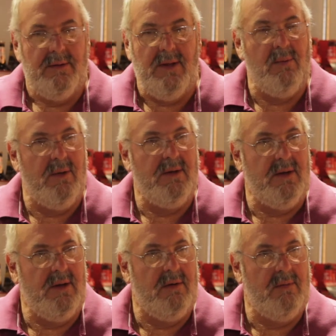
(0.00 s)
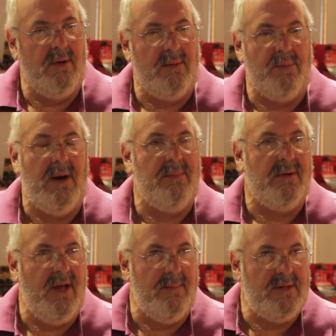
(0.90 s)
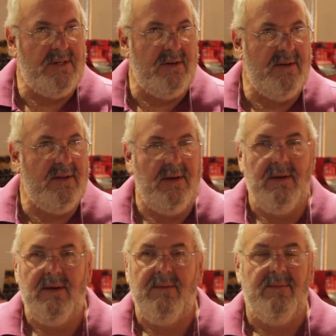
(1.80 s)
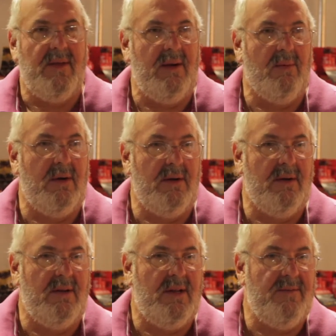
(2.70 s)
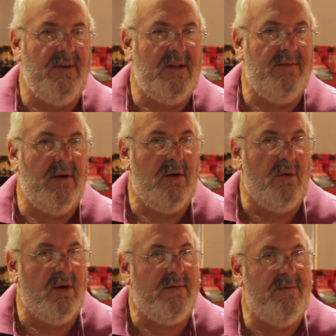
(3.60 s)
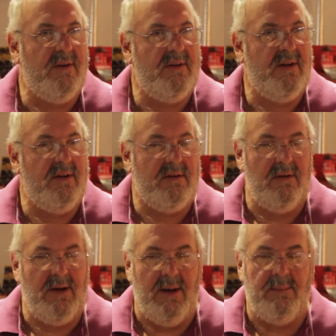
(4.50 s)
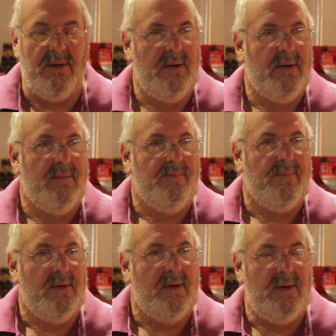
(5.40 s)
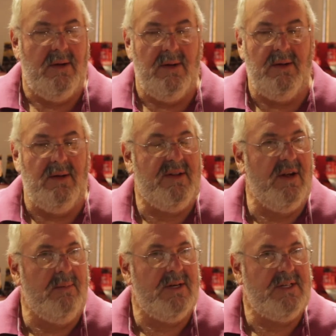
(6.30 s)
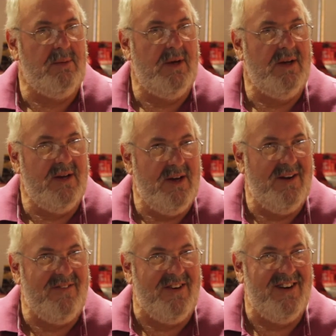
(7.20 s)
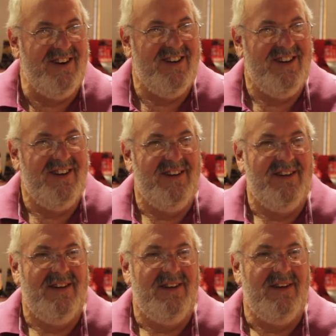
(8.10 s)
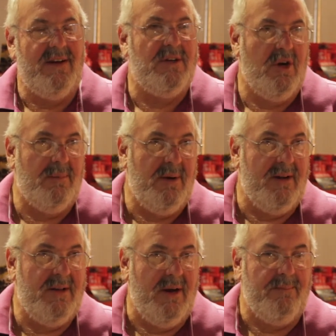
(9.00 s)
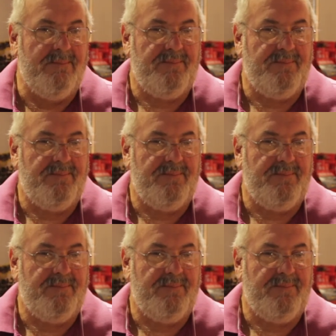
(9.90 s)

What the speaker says: They wanted to know what the proper temperature is. They want to know the difference of a cork versus a screw cap. There's so much that we can cover in a short period of time.